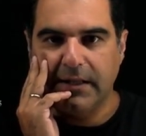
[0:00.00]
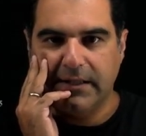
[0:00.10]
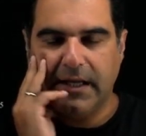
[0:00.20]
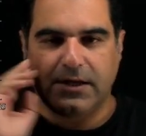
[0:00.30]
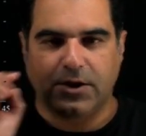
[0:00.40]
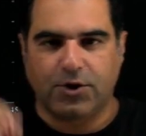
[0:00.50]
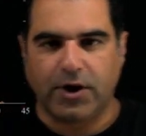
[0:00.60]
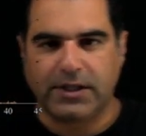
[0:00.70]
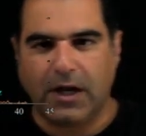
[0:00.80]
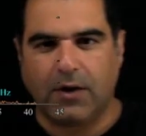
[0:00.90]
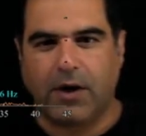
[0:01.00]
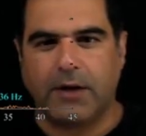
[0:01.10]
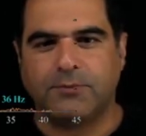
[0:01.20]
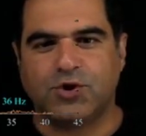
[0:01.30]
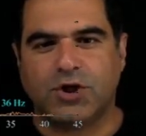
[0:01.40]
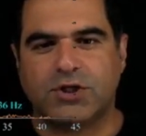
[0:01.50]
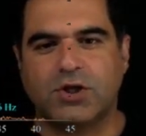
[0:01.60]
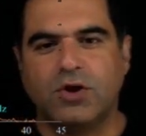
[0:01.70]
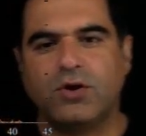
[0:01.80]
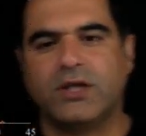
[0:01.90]
Then right now, I'm just
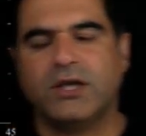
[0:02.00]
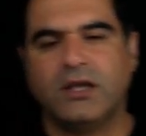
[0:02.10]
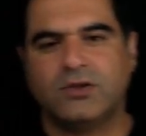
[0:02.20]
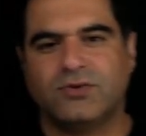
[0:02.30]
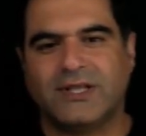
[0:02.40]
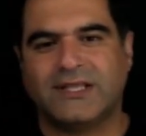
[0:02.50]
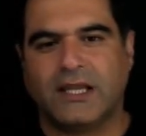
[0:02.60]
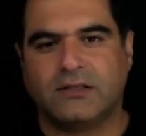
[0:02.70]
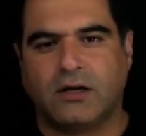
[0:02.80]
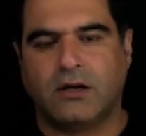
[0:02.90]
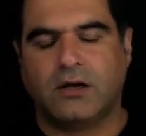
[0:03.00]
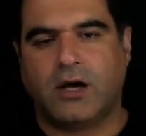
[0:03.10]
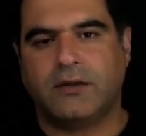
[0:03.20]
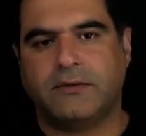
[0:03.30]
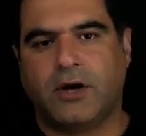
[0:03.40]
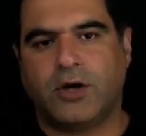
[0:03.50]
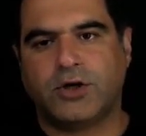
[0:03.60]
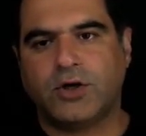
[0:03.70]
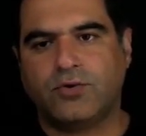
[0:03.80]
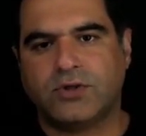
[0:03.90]
looking into the data. I
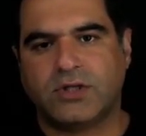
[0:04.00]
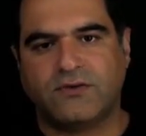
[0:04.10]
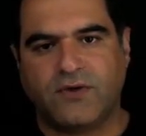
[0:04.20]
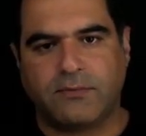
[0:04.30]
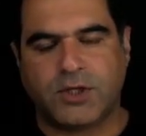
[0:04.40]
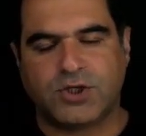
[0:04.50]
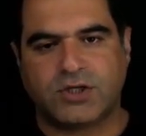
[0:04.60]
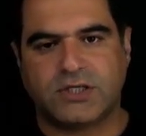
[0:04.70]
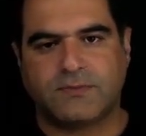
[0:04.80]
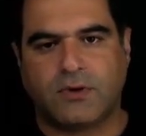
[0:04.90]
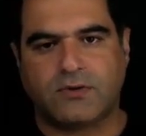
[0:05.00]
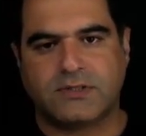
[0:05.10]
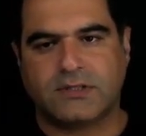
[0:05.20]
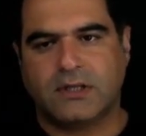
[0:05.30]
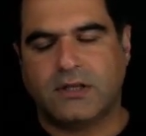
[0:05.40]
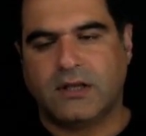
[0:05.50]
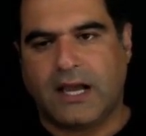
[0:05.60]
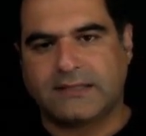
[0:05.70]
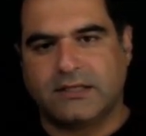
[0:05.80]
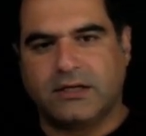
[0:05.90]
recorded the vibration response,
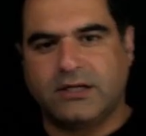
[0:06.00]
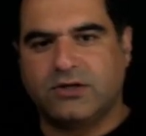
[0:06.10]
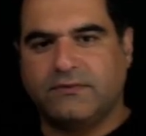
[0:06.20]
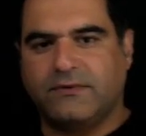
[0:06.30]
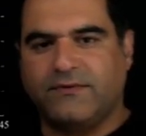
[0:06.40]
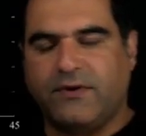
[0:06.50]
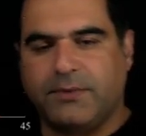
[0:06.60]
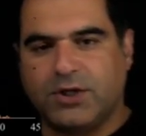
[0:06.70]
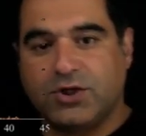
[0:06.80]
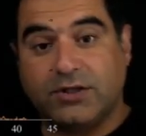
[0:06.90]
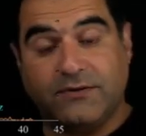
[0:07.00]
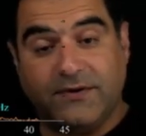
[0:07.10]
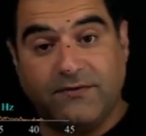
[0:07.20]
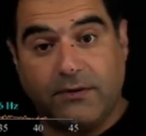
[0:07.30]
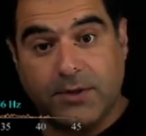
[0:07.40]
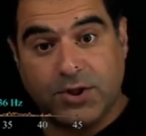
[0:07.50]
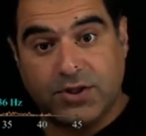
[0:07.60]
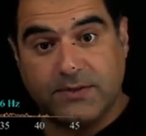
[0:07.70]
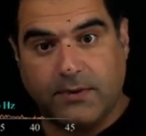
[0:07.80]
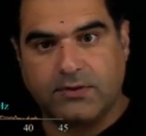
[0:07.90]
acceleration of the vibration, the free vibration
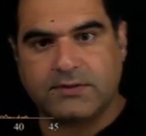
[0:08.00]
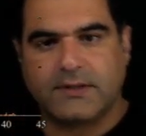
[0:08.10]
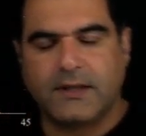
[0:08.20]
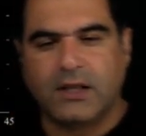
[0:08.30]
response.